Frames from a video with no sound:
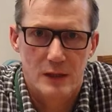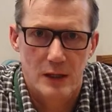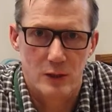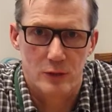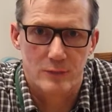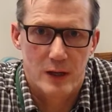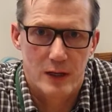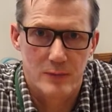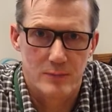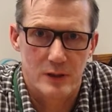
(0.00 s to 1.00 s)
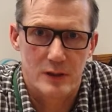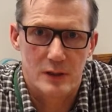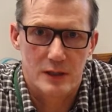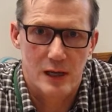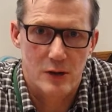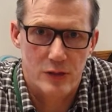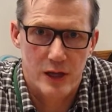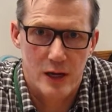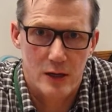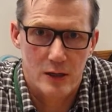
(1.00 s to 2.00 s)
Hello, I'm Gareth Kerr.